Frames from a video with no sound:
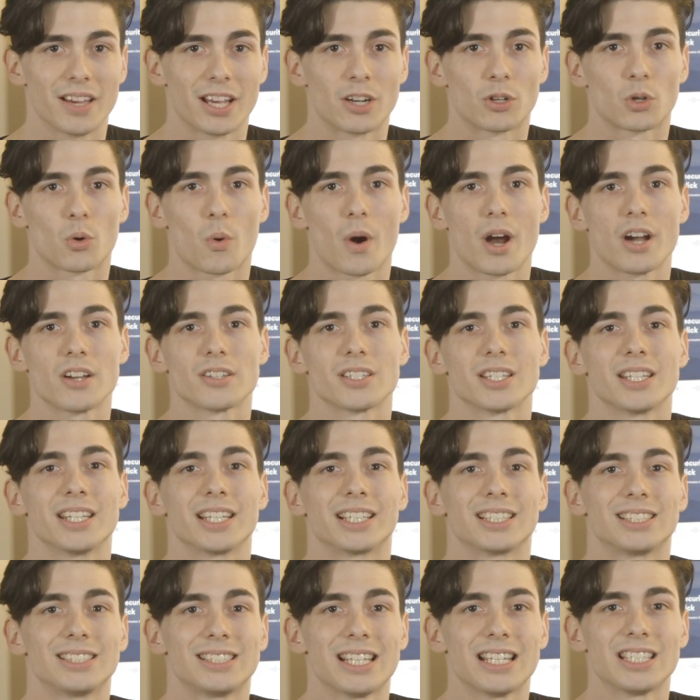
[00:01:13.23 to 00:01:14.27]
and requires an
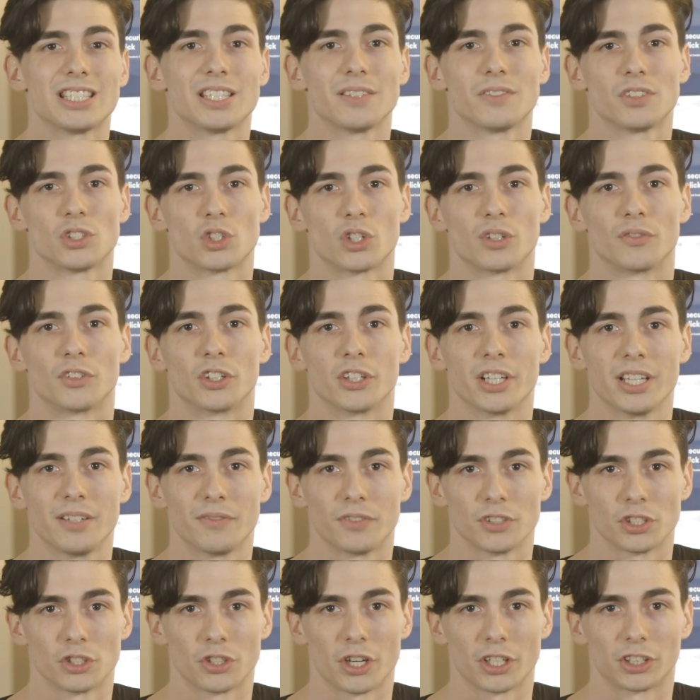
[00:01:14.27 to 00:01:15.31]
extensive server
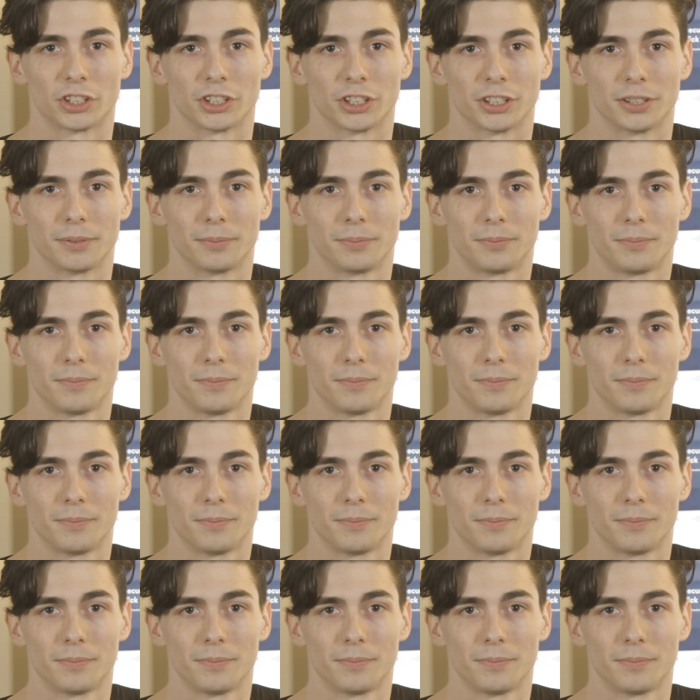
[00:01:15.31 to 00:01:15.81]
infrastructure.